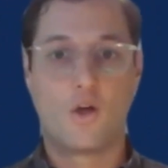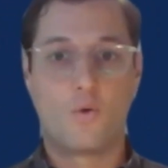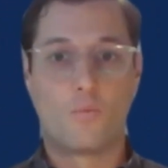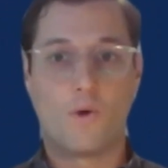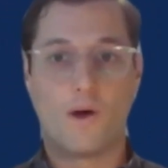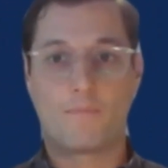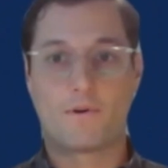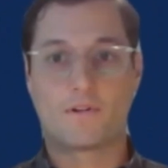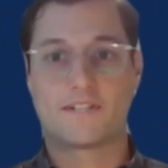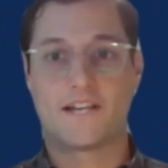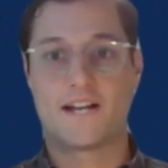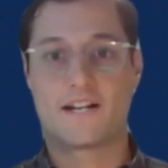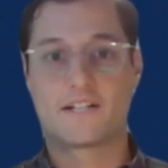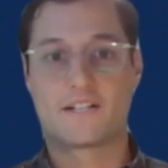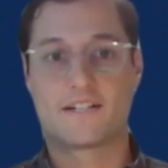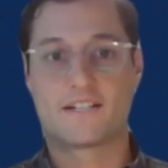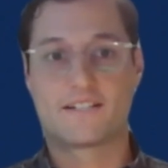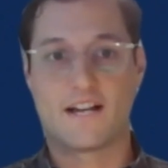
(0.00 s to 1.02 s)
what
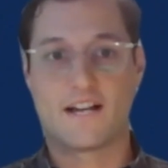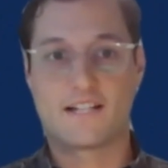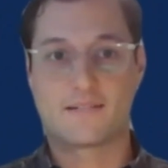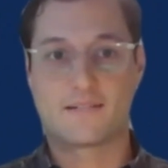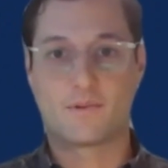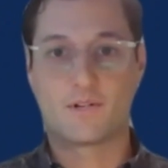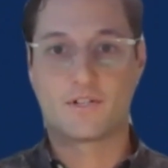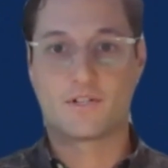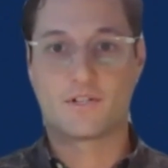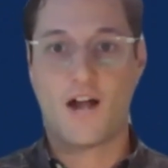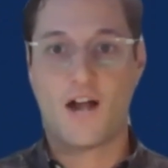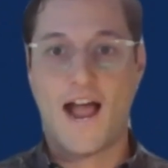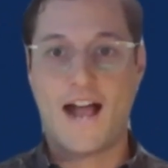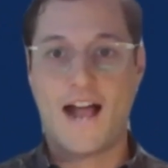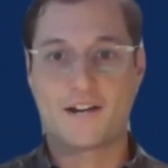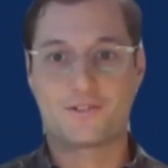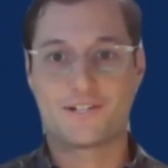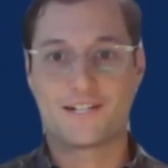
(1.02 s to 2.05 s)
percentage of these customers are
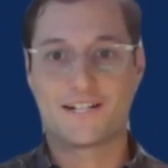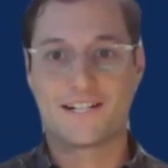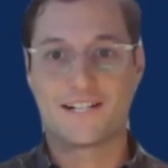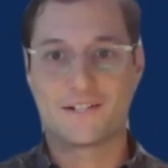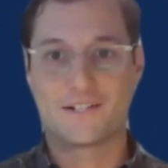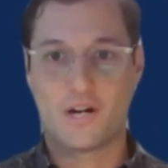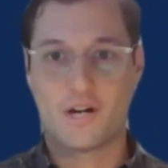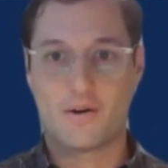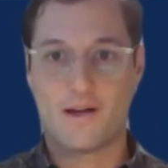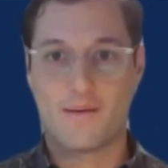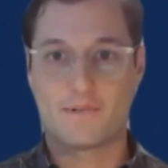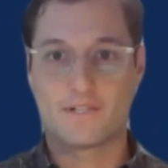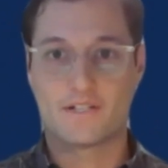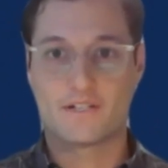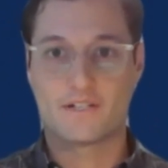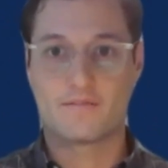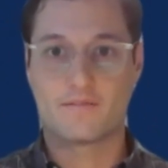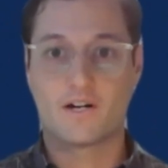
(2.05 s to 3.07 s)
actually going to show up
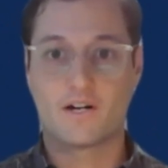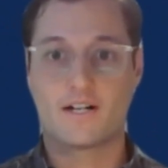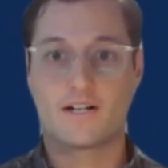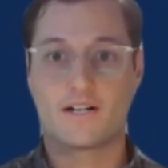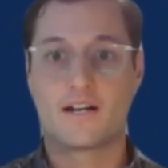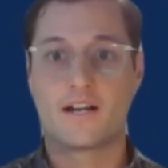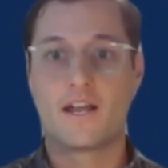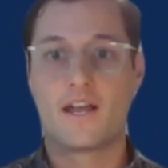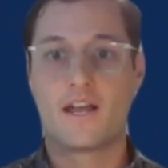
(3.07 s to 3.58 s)
and convert,